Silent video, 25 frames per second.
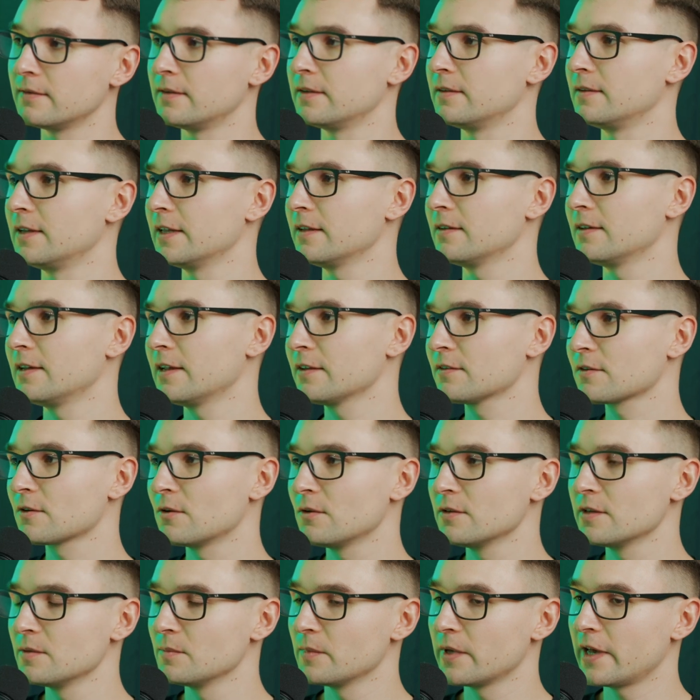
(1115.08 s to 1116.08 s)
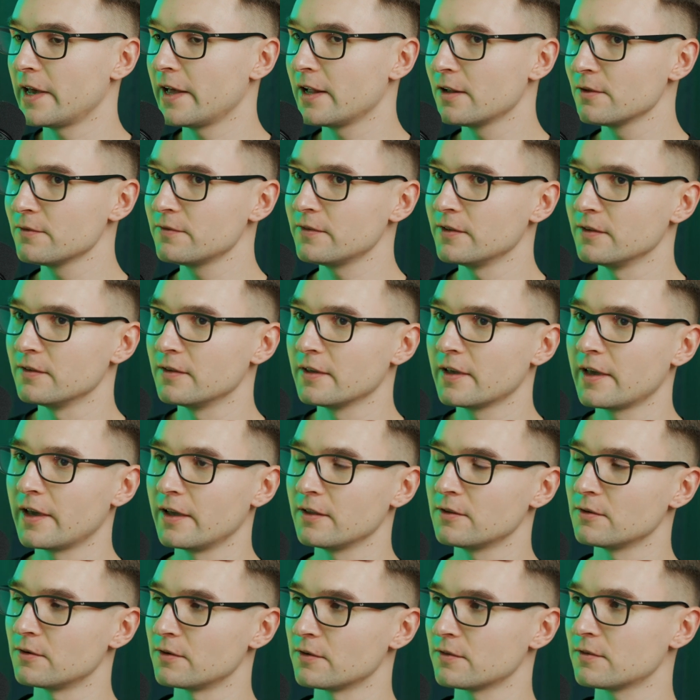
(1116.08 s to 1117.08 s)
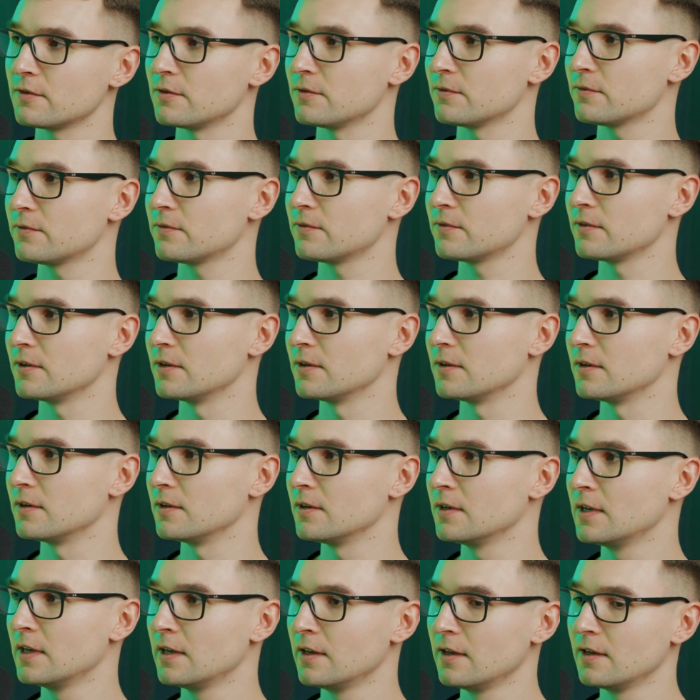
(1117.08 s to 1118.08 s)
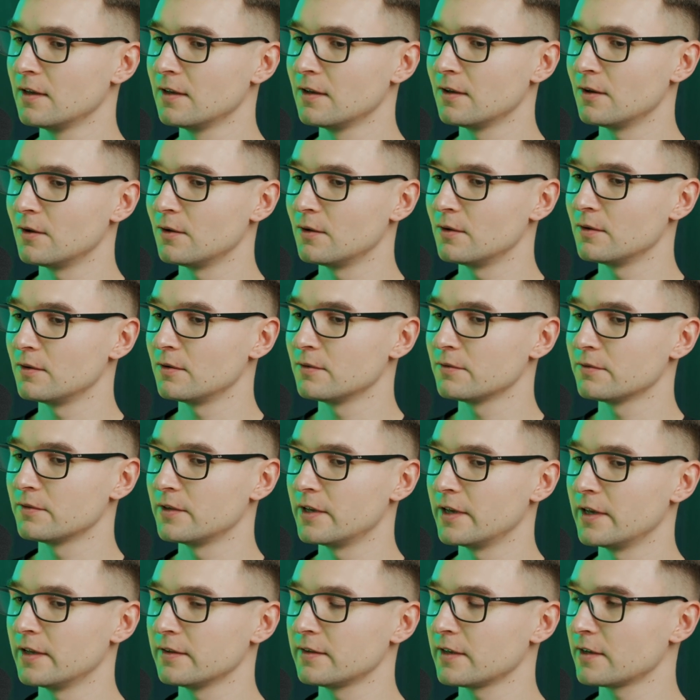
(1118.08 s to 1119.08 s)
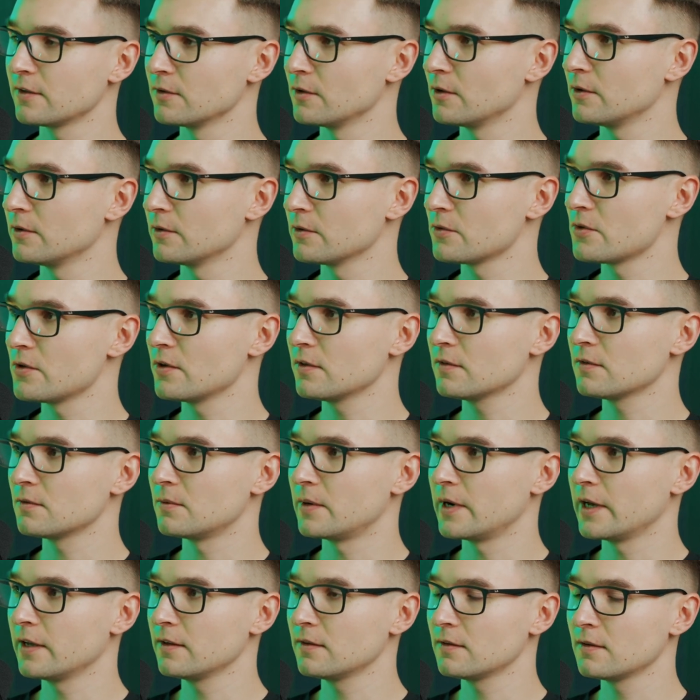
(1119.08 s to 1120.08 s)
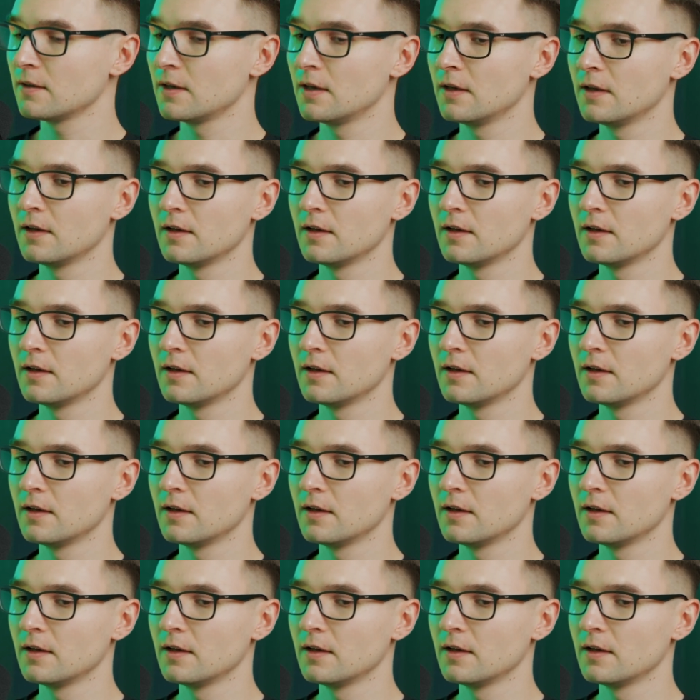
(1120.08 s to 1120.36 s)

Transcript: let's call them health indicators of the technologies, right?